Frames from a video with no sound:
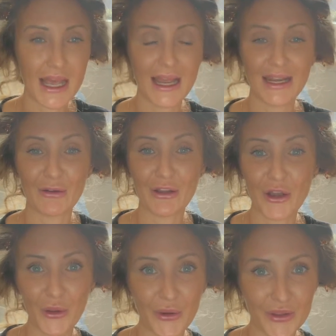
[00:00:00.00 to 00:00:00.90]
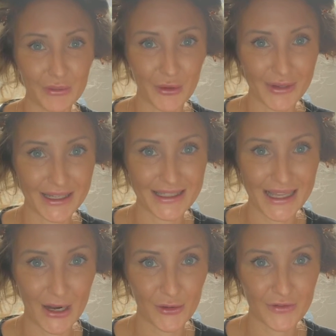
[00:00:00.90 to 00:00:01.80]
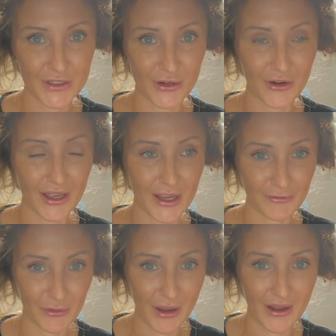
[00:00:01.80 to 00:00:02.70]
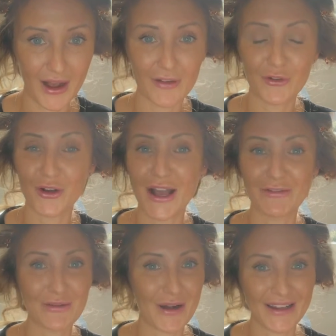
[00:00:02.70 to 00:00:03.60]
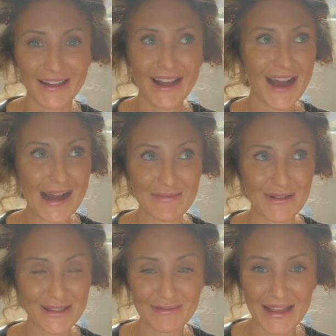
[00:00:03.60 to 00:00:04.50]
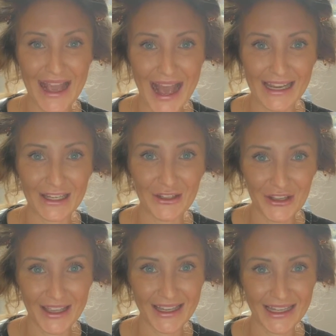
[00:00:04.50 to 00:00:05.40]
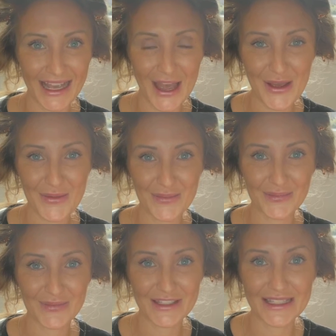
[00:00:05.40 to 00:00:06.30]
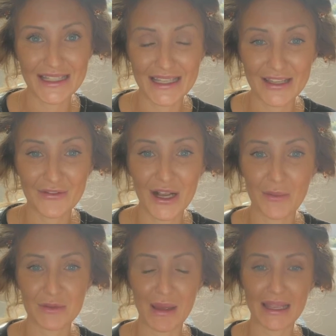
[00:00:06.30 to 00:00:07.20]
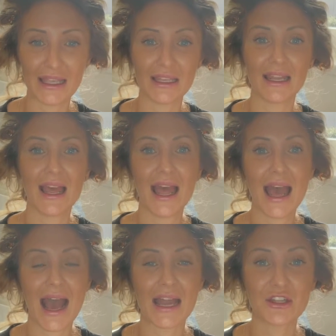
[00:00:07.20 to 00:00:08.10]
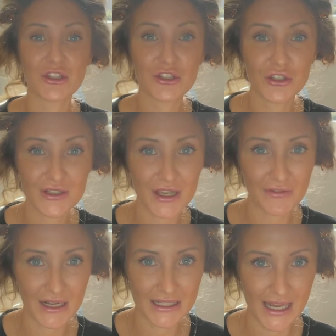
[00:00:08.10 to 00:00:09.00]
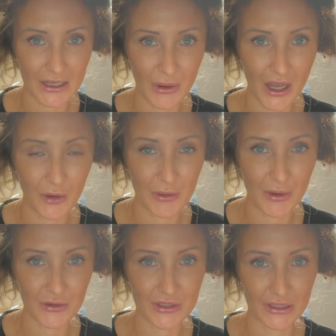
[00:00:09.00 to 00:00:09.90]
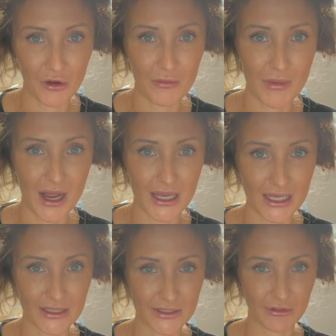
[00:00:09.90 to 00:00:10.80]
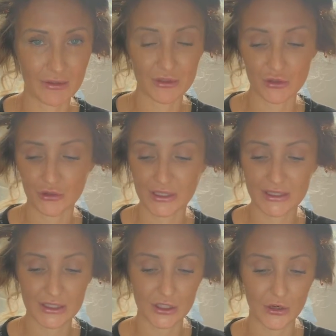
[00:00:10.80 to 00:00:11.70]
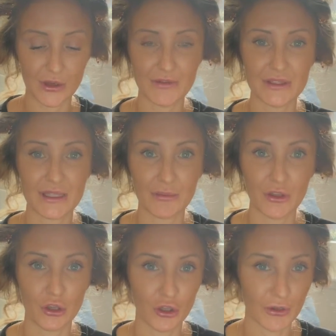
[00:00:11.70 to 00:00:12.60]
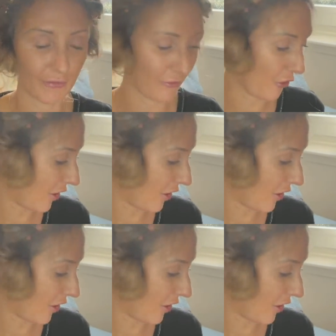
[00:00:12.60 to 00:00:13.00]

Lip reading: Now I know at the moment it is out of stock everywhere. I've got everyone I possibly can looking to see if it comes back in, and as soon as I find it anywhere I'll be posting it on my Instagram stories. So if it's something you're looking for,